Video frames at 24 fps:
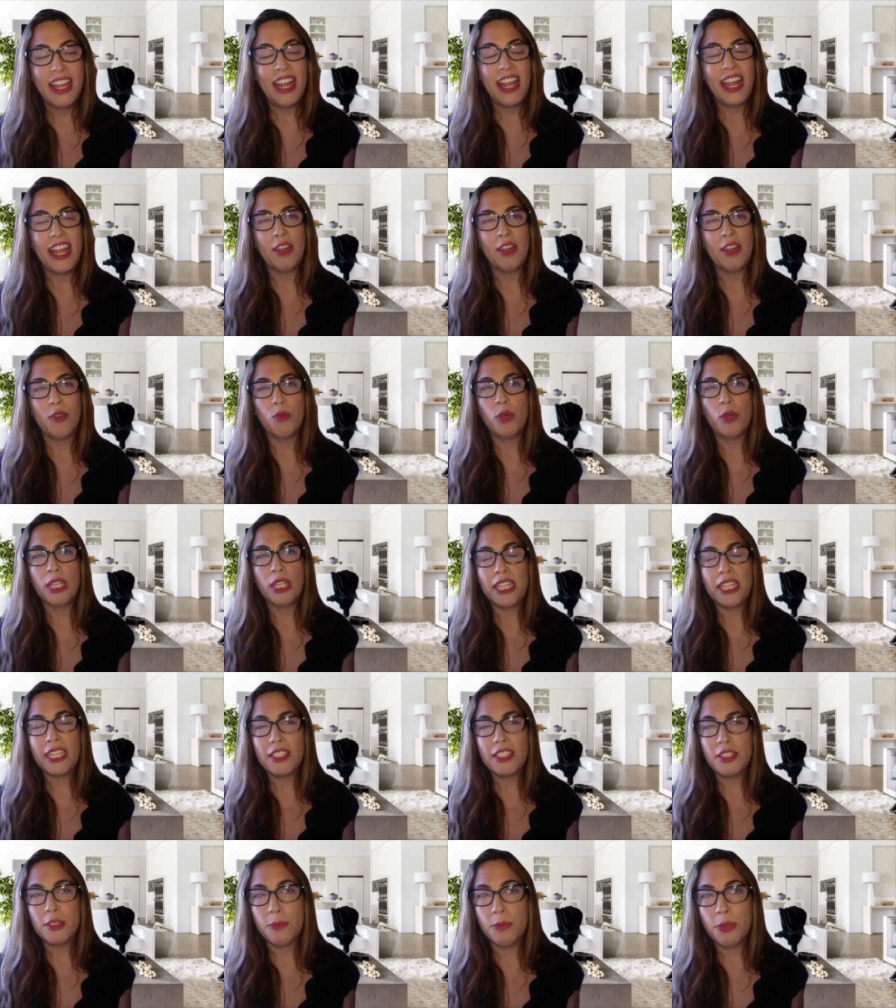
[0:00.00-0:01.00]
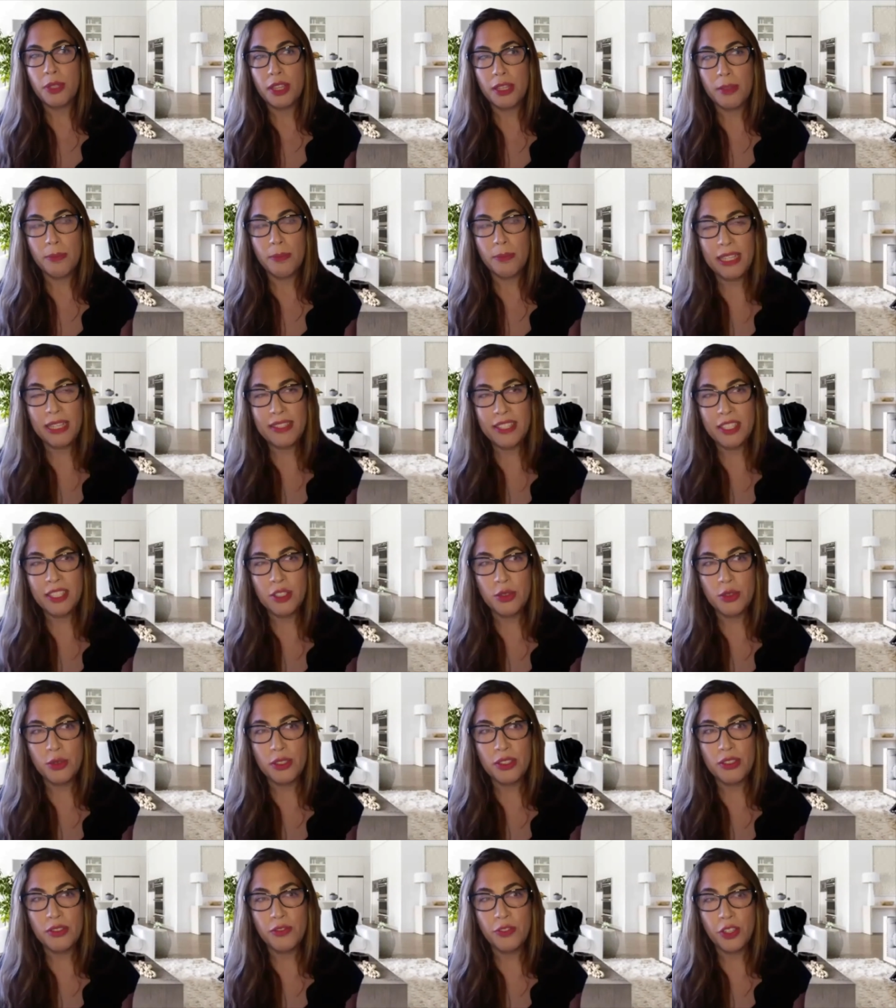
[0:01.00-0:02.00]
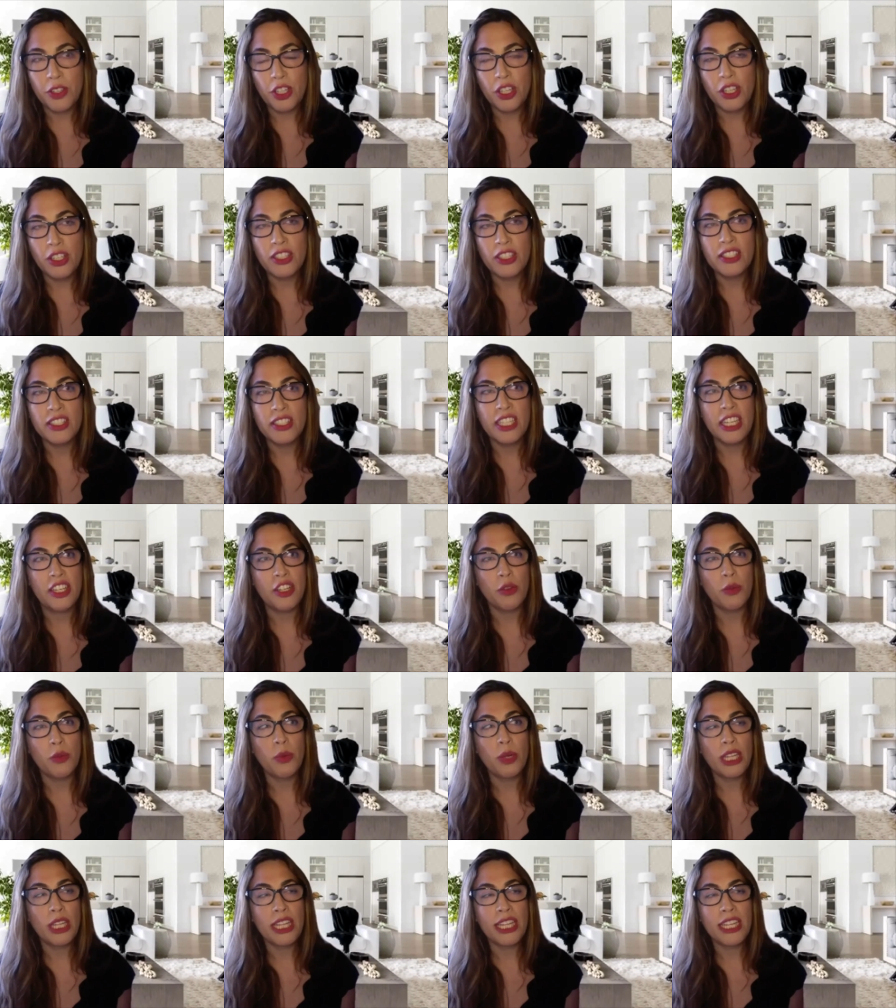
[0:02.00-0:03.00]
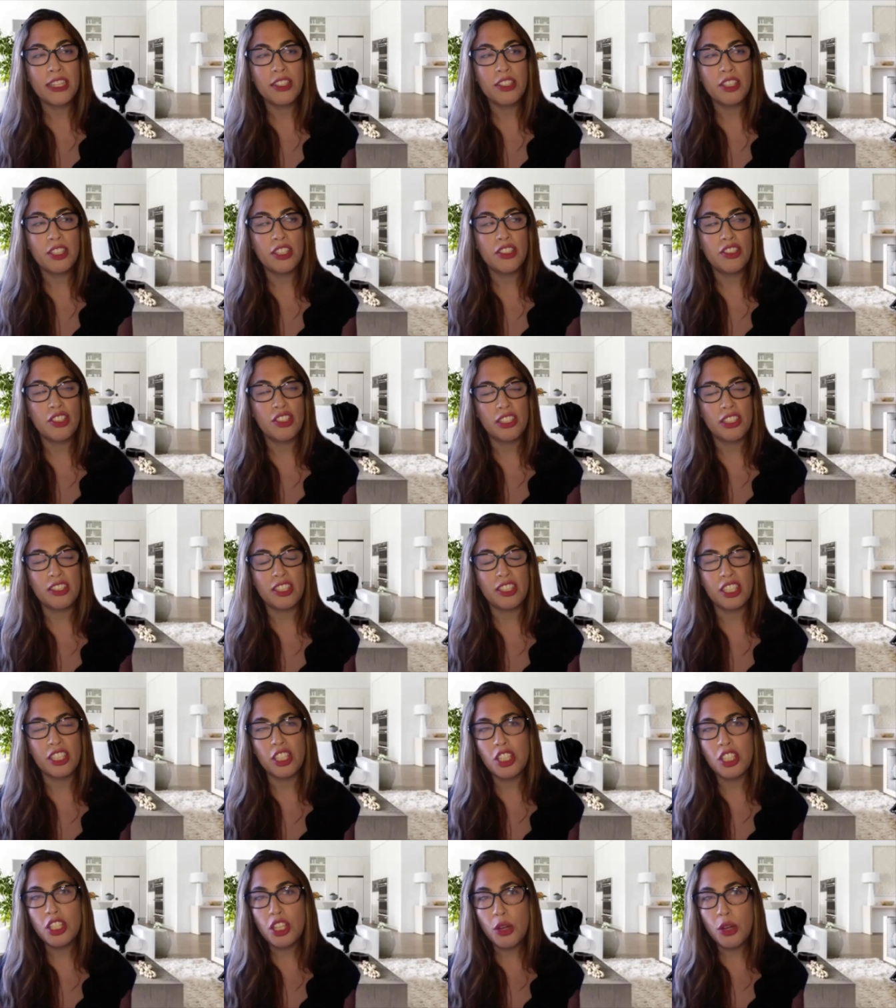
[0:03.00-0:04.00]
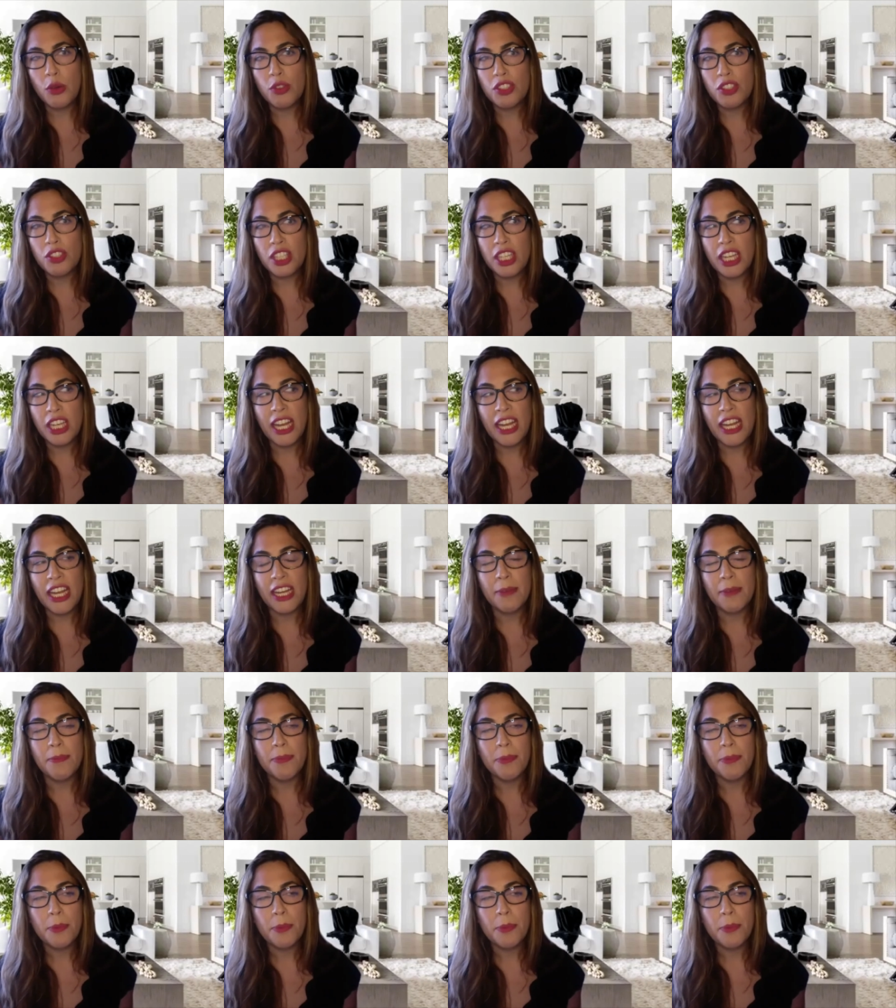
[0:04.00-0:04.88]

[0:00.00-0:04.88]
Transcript: and willing to put the best interest first and you're willing to just negotiate